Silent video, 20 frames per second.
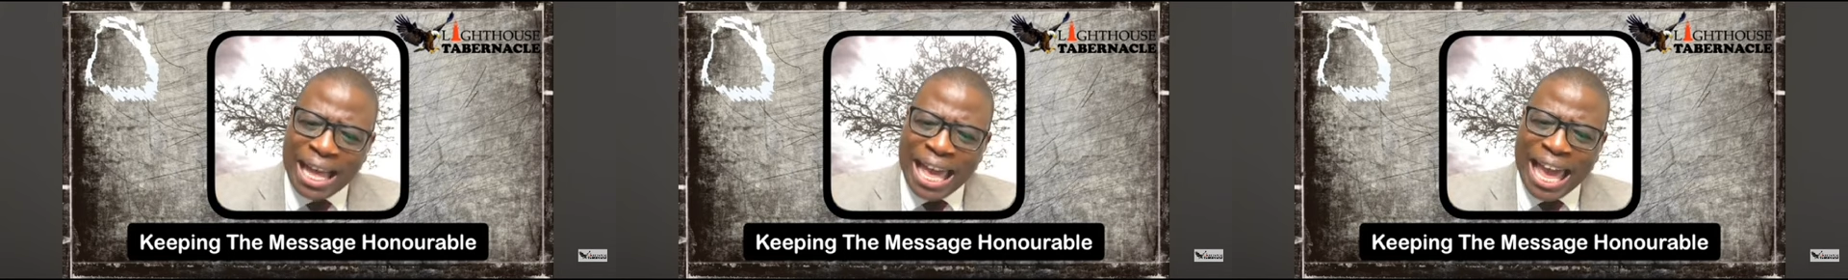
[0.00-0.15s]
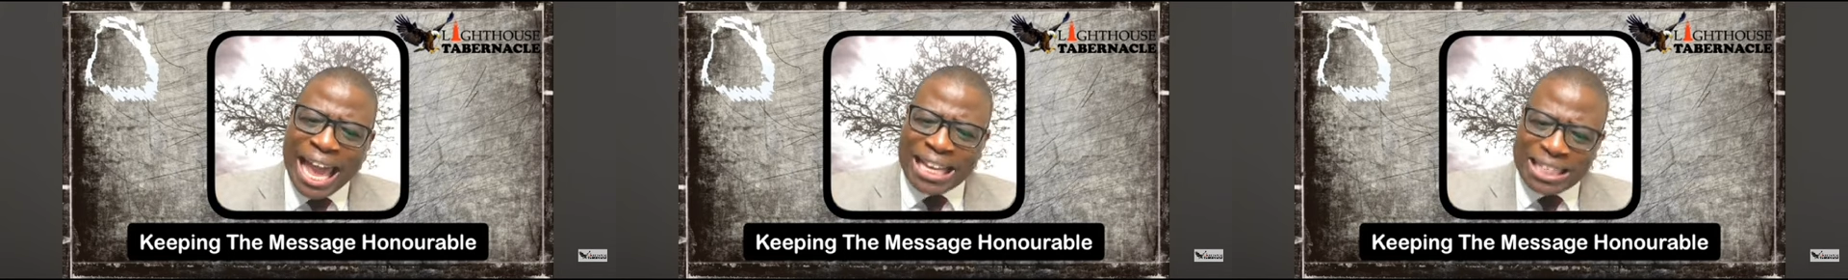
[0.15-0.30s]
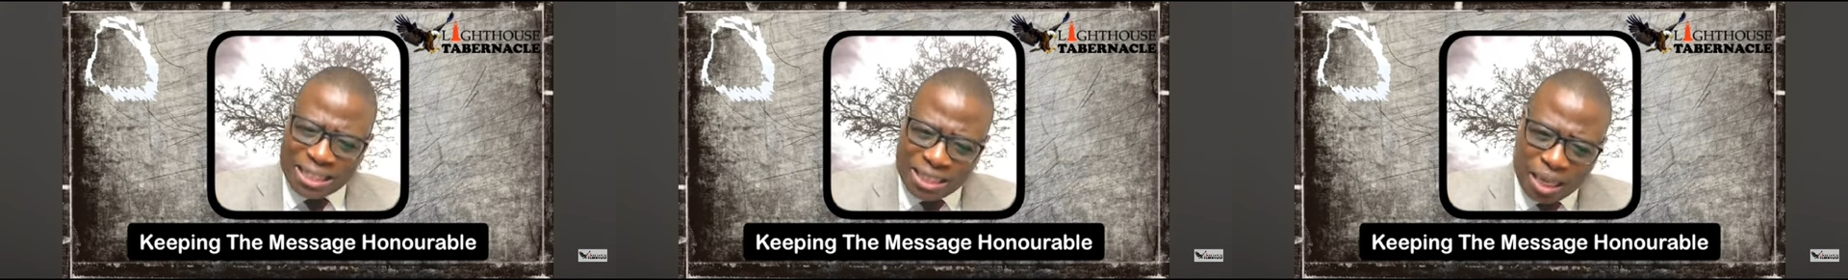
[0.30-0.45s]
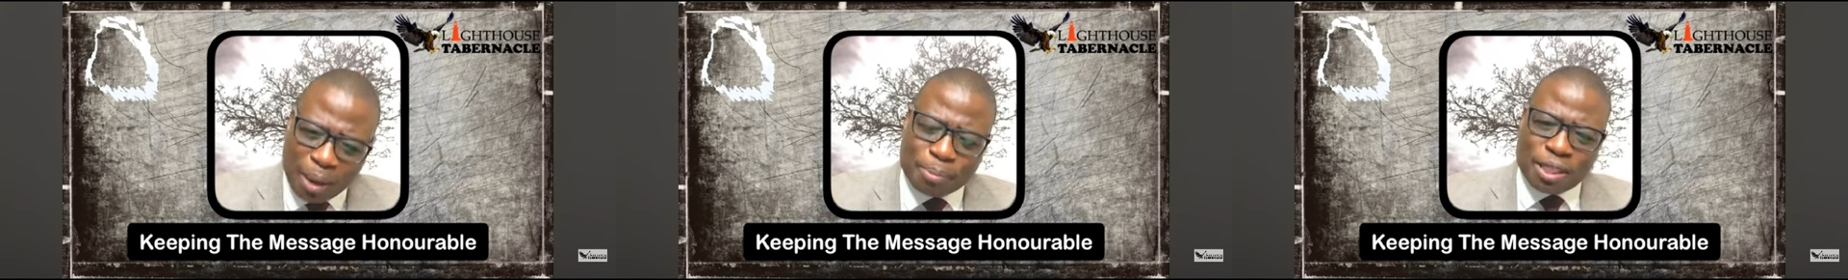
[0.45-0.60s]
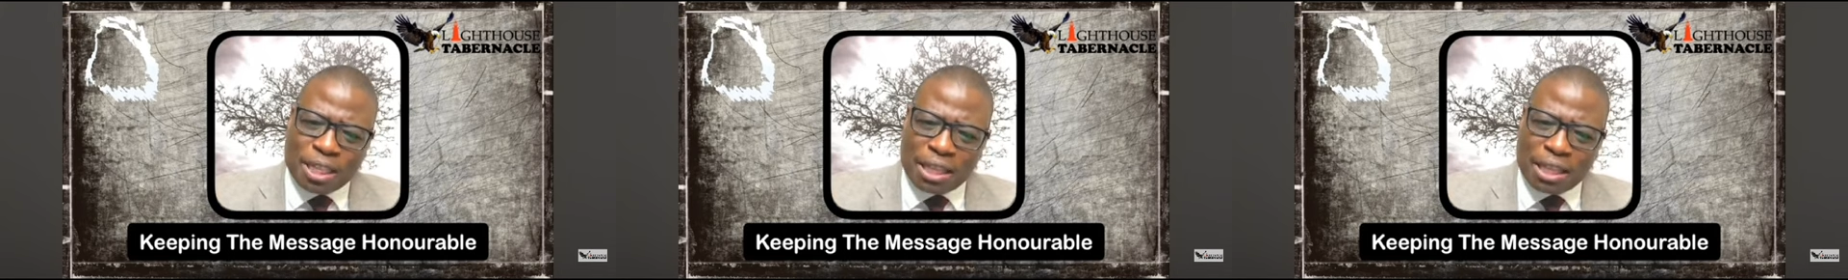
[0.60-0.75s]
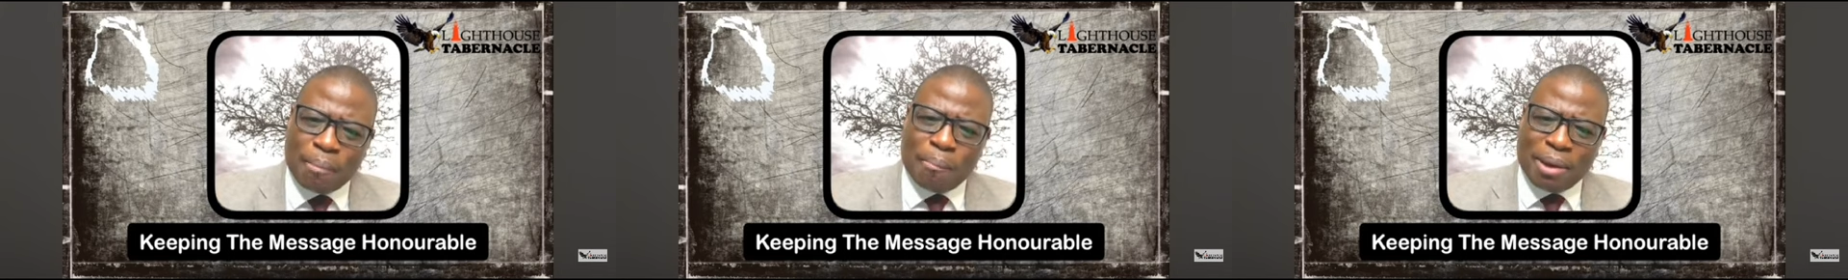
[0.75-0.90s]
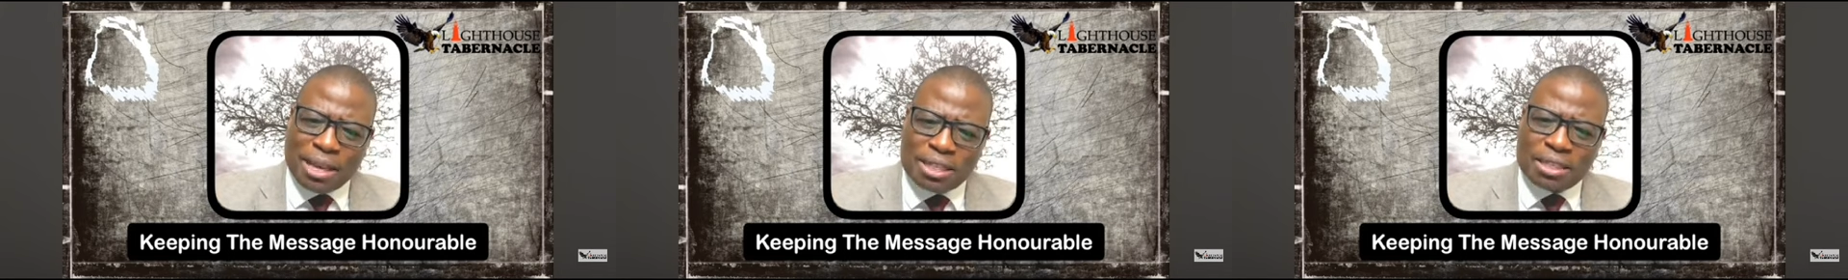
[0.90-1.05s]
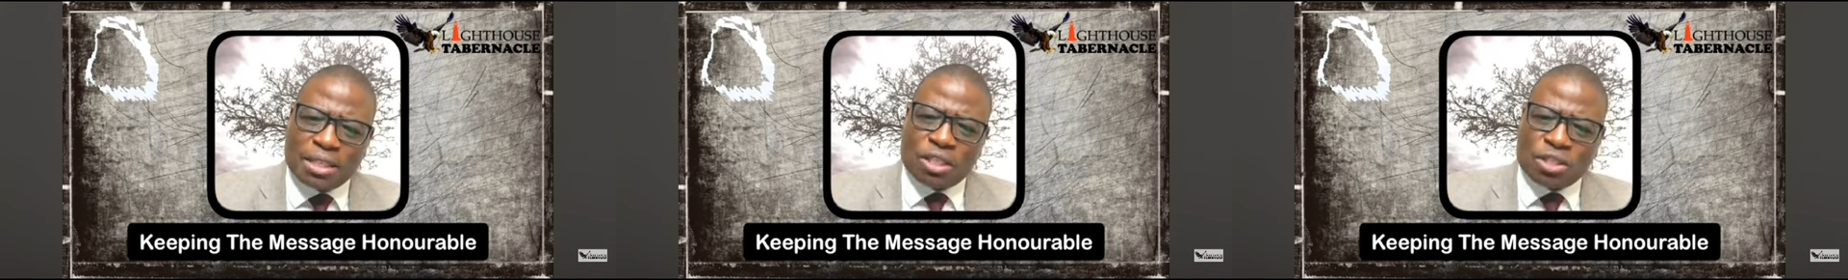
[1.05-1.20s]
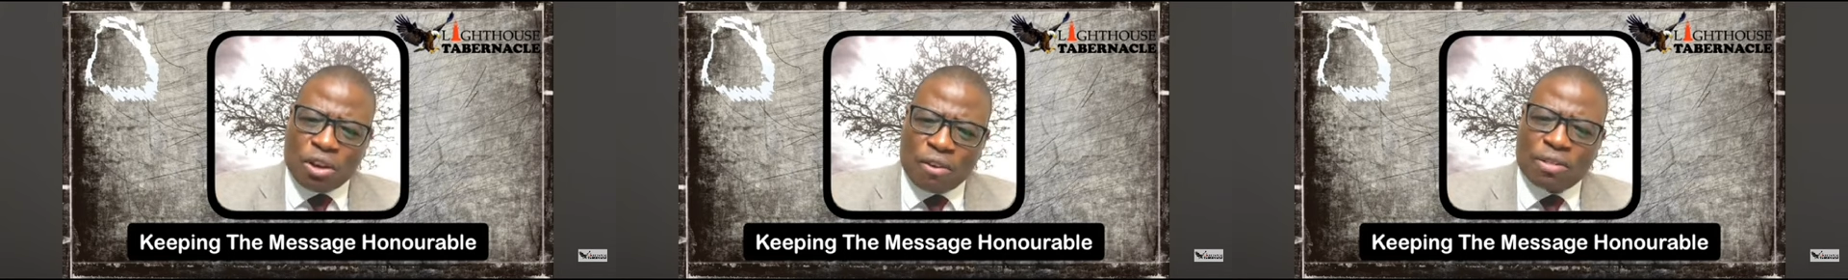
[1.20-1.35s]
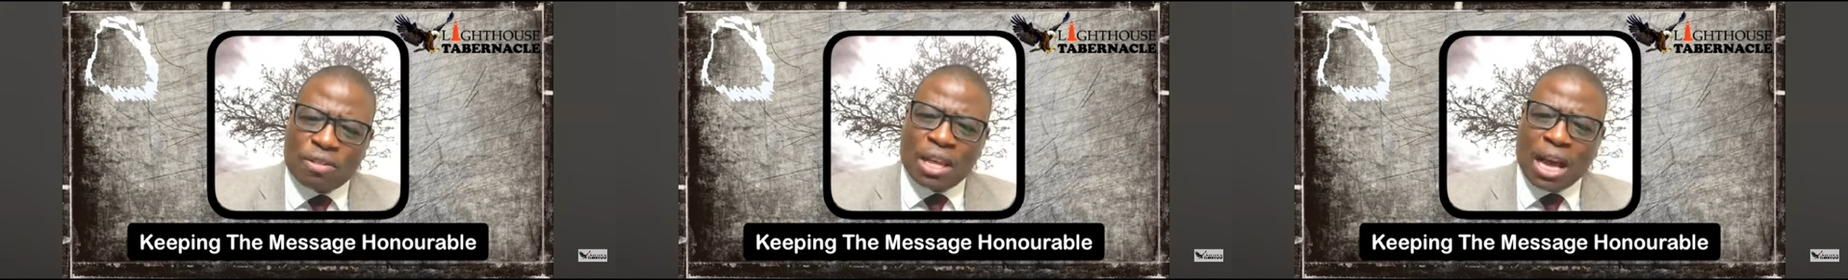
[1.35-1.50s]
except the
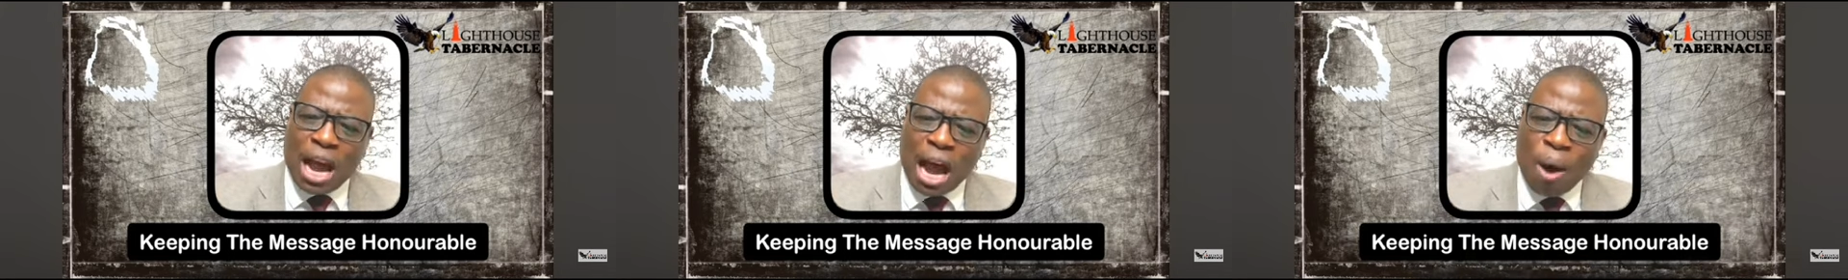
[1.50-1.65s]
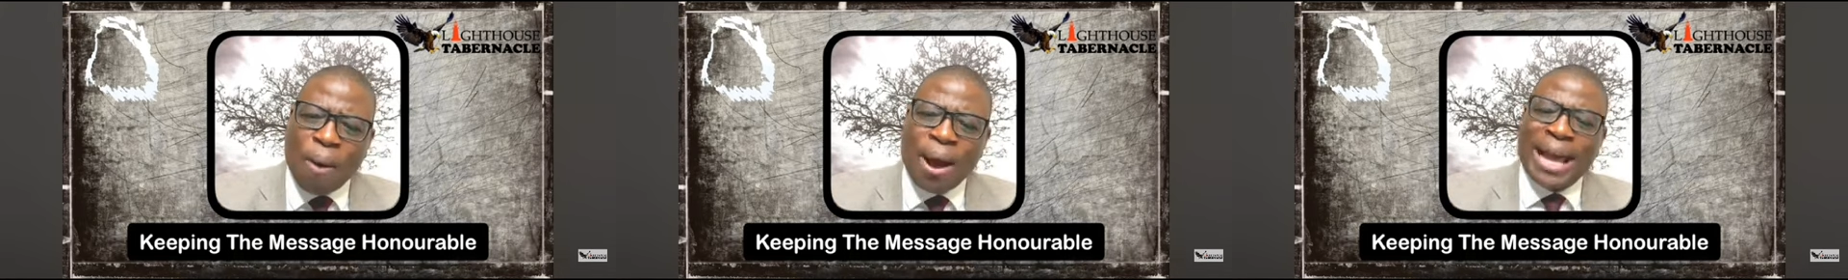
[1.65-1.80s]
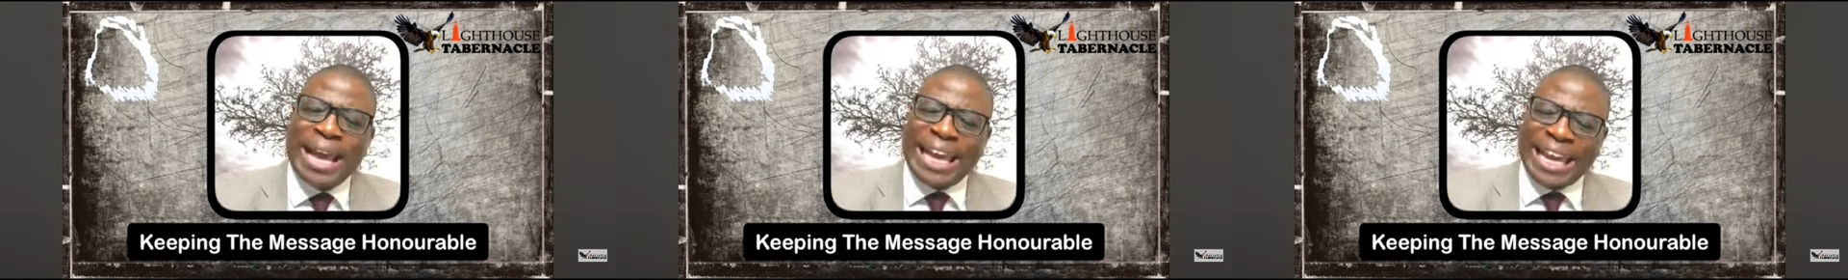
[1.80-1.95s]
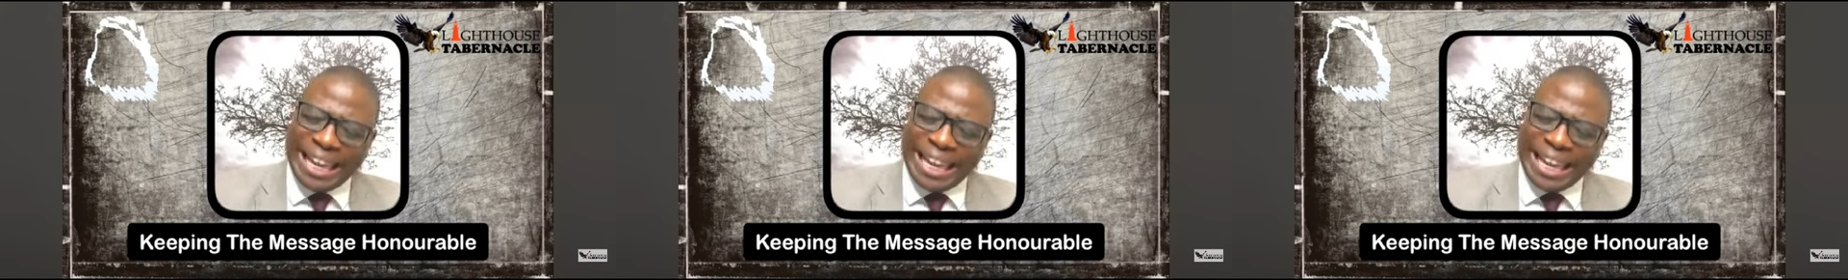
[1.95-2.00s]
message of the hour.